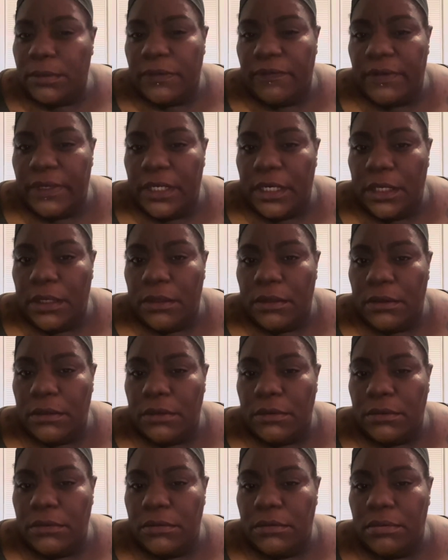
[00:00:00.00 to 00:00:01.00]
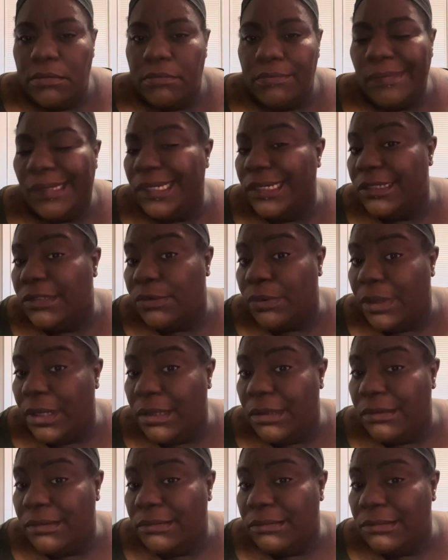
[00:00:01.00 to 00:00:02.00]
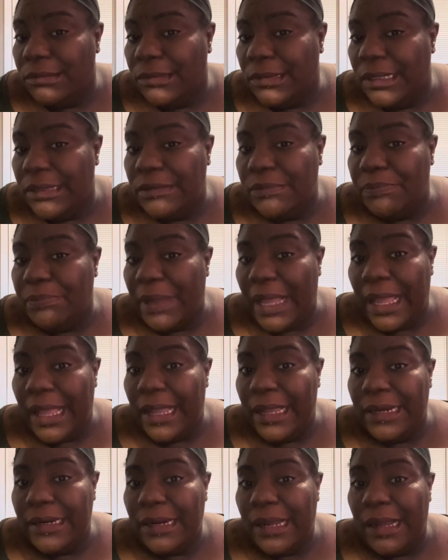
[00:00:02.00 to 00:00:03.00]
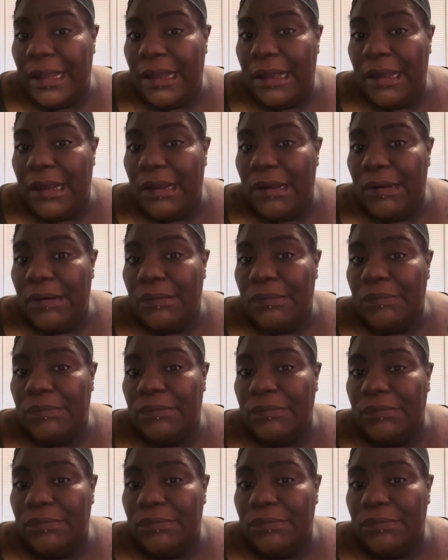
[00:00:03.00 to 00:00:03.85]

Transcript: the video, might as well. It's bad. Um,